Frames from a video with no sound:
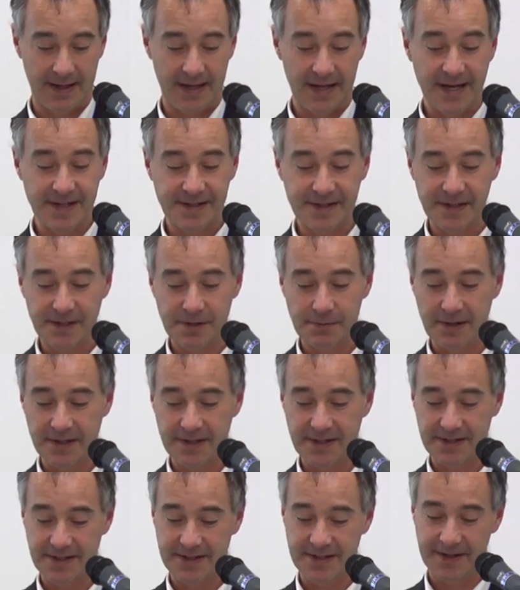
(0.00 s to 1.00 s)
Each
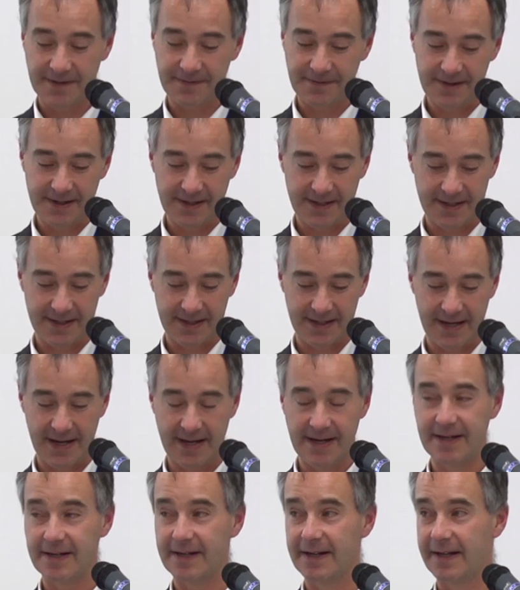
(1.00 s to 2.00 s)
situation is different,
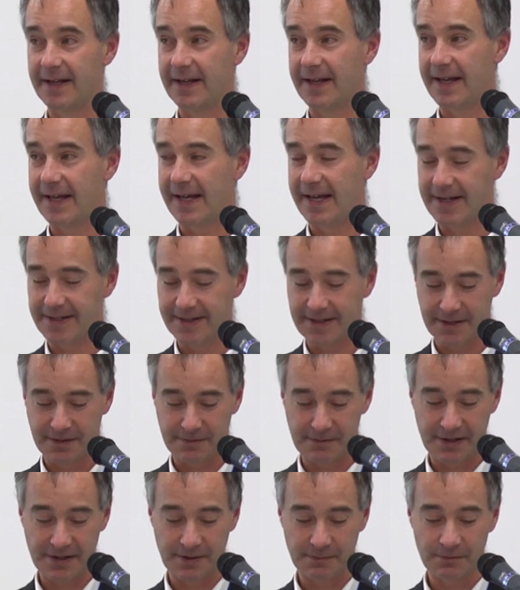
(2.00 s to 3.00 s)
and each
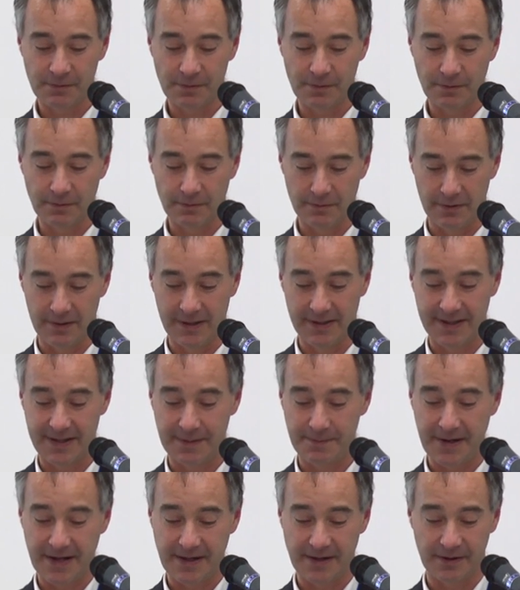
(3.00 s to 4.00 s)
situation will
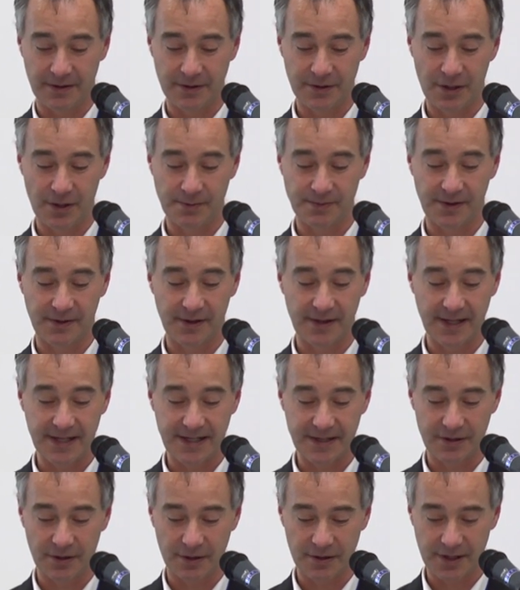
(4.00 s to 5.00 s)
depend on the terms of the
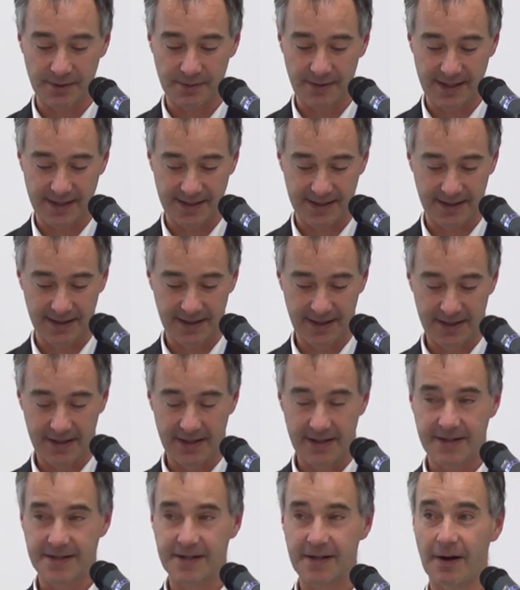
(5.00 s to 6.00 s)
lease document.
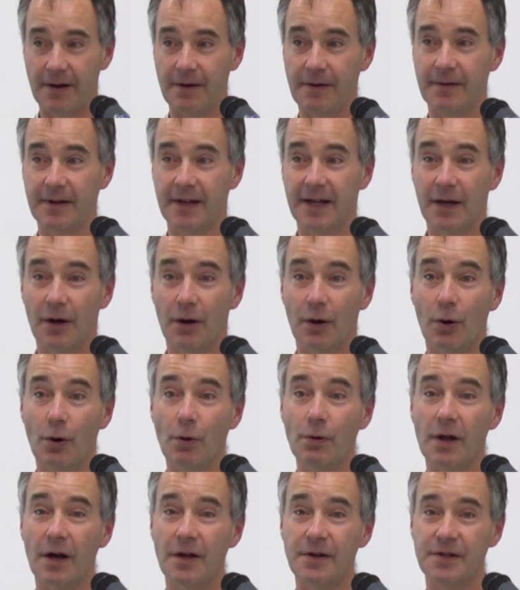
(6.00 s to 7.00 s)
So
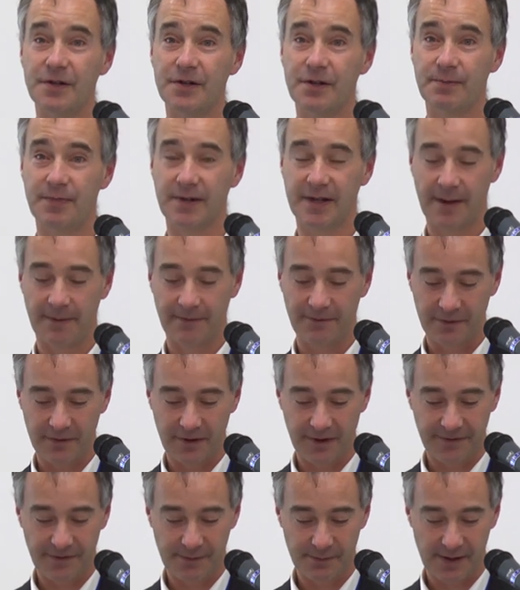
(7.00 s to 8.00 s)
all owners should become
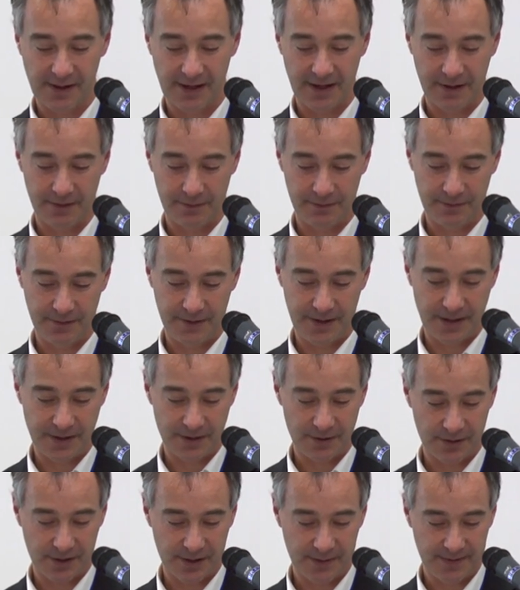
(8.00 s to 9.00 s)
very familiar with that
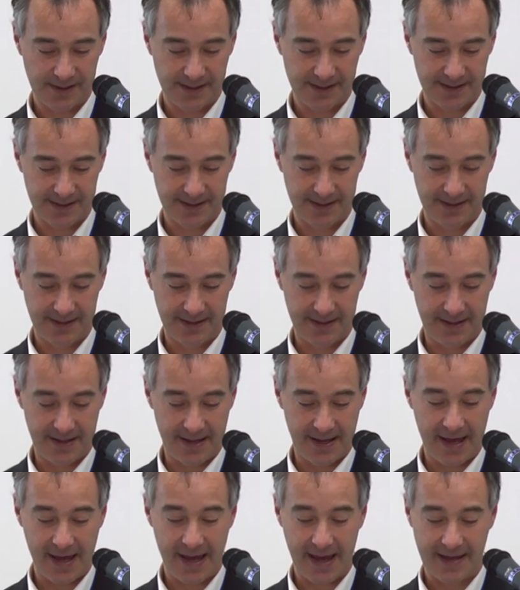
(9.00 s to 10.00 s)
document
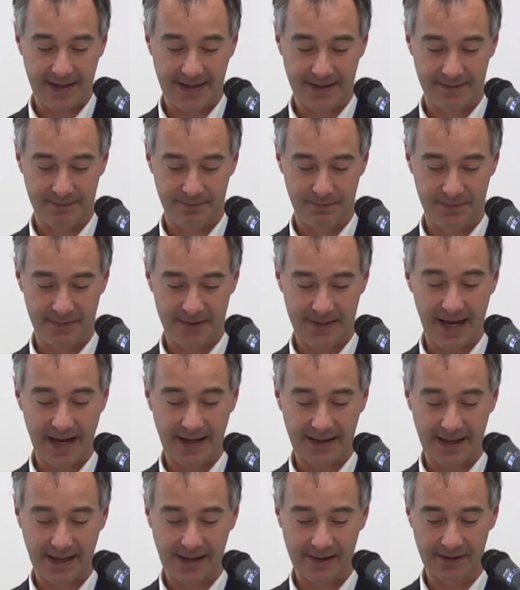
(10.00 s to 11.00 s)
and
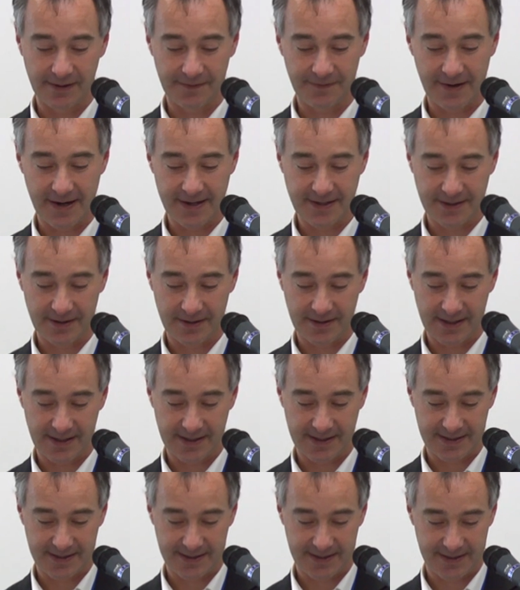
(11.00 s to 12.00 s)
take legal advice on
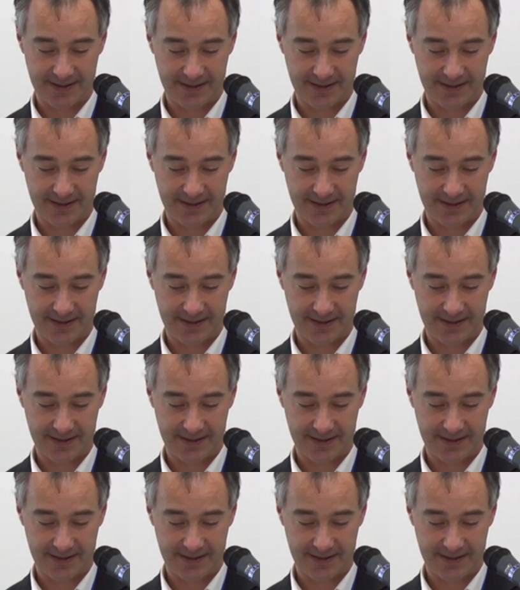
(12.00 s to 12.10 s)
it.